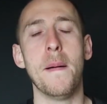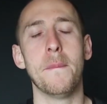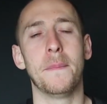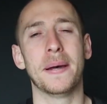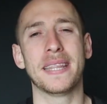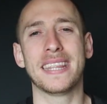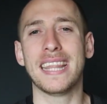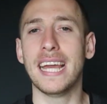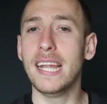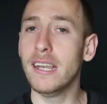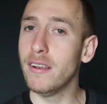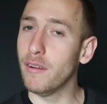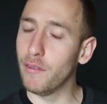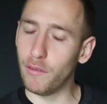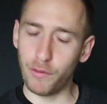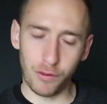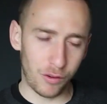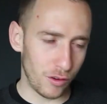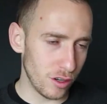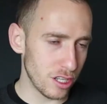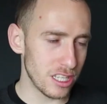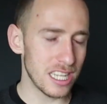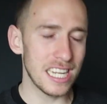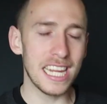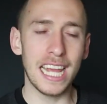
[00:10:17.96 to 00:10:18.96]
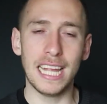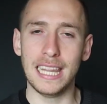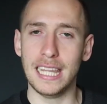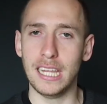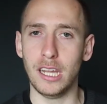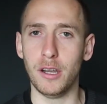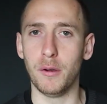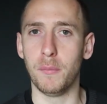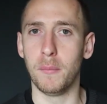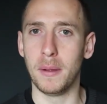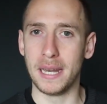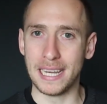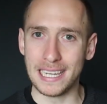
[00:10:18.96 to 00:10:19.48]
But then, firstly, I
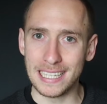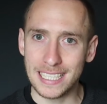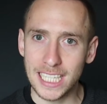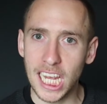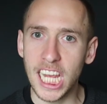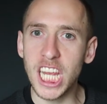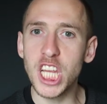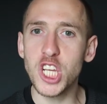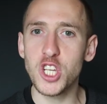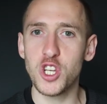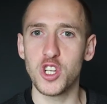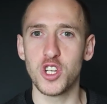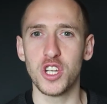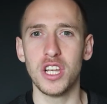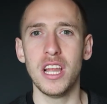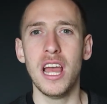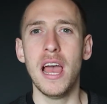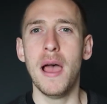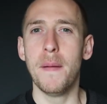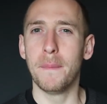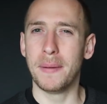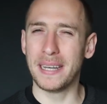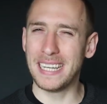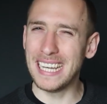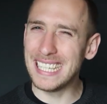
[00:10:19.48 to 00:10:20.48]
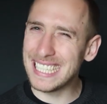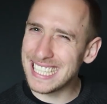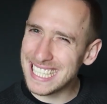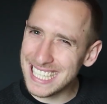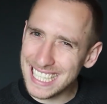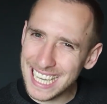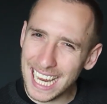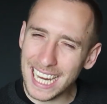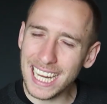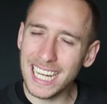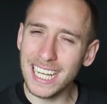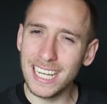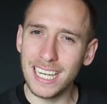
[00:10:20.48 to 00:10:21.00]
learned meditation. But then
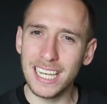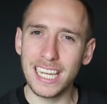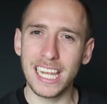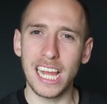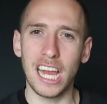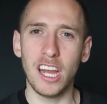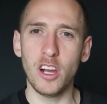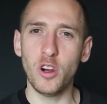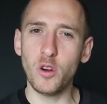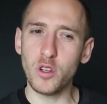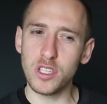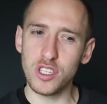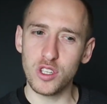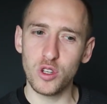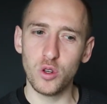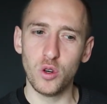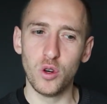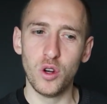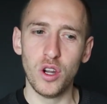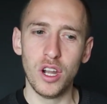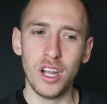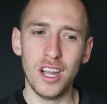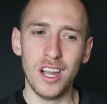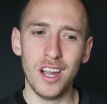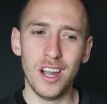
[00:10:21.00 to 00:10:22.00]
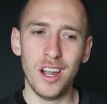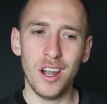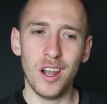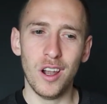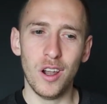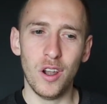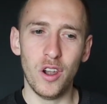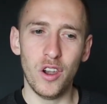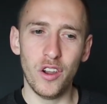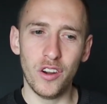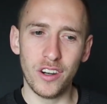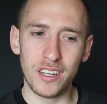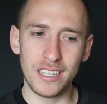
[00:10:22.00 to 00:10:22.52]
secondly, I also
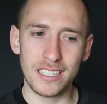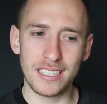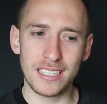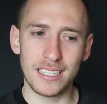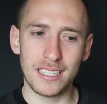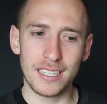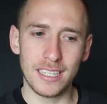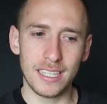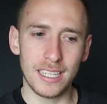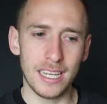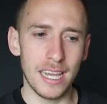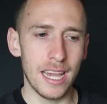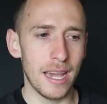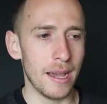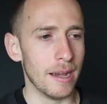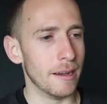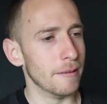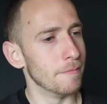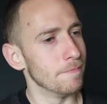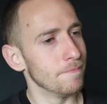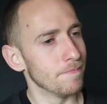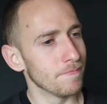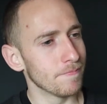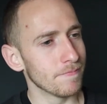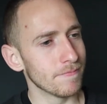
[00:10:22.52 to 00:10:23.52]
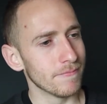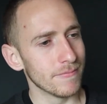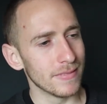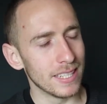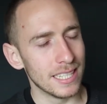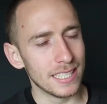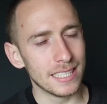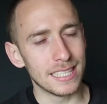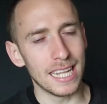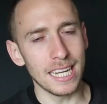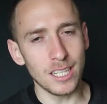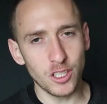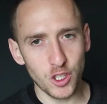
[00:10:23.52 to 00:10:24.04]
learned, yeah,
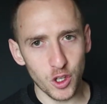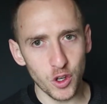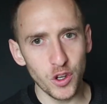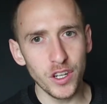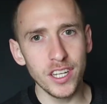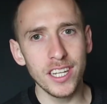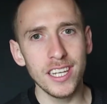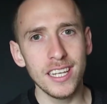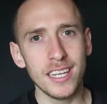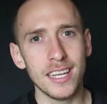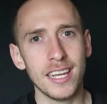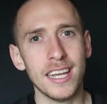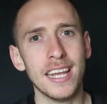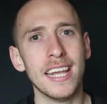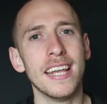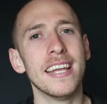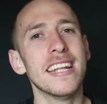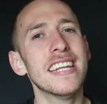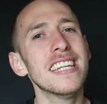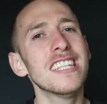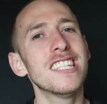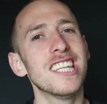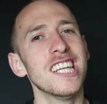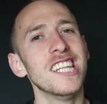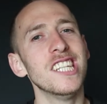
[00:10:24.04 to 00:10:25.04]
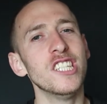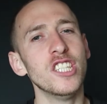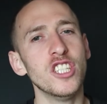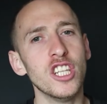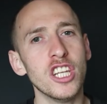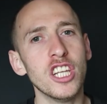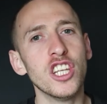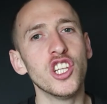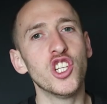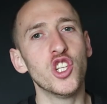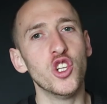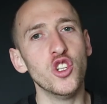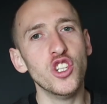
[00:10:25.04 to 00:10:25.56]
that journey, it is
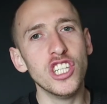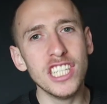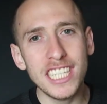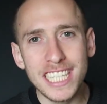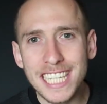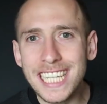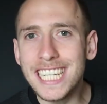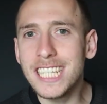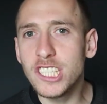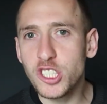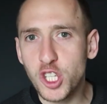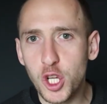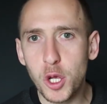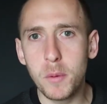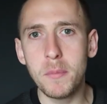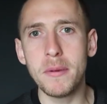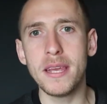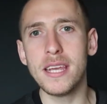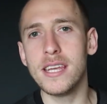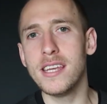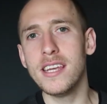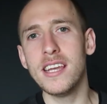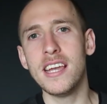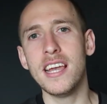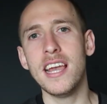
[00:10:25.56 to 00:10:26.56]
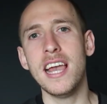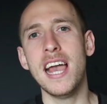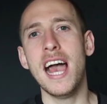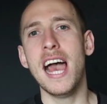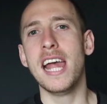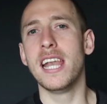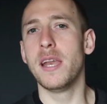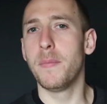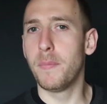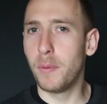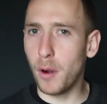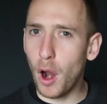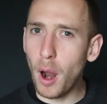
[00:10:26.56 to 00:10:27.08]
in unique to me.
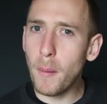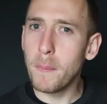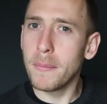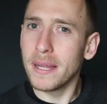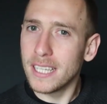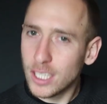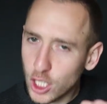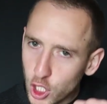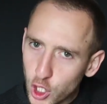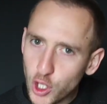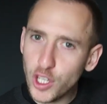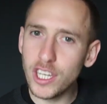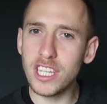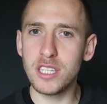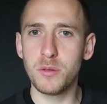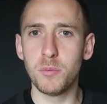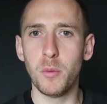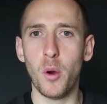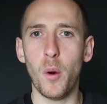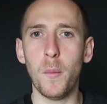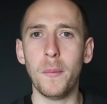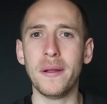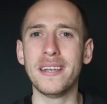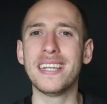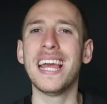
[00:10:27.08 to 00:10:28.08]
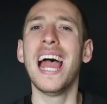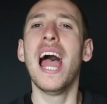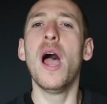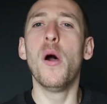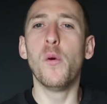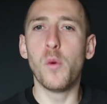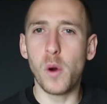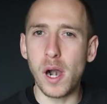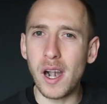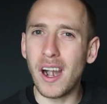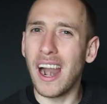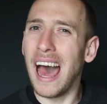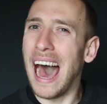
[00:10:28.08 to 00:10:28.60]
And it brought me to this moment
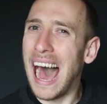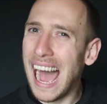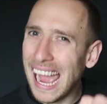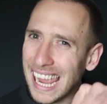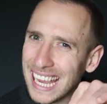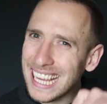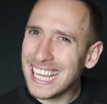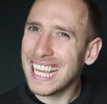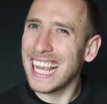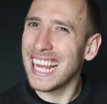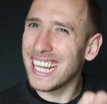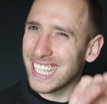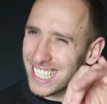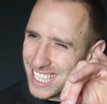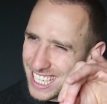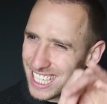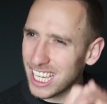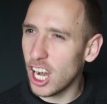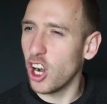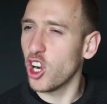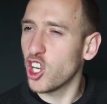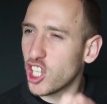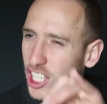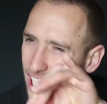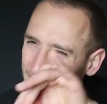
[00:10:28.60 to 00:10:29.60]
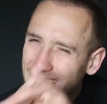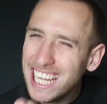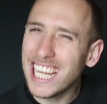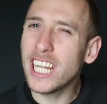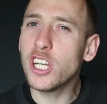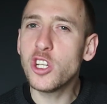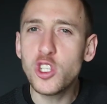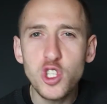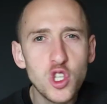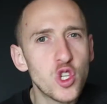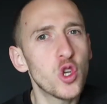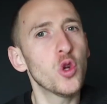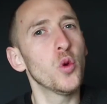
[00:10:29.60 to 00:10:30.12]
where I can start
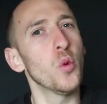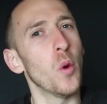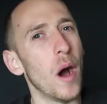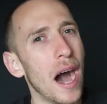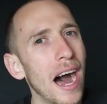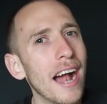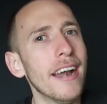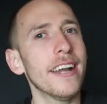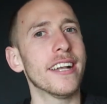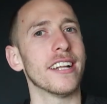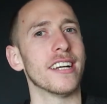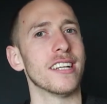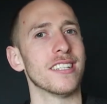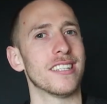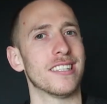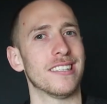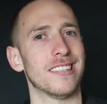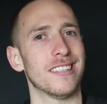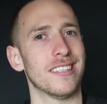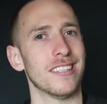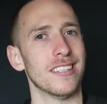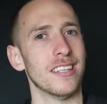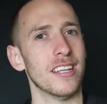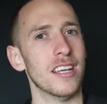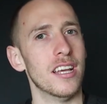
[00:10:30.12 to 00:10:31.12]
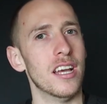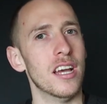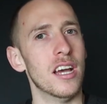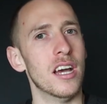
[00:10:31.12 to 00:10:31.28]
teach to others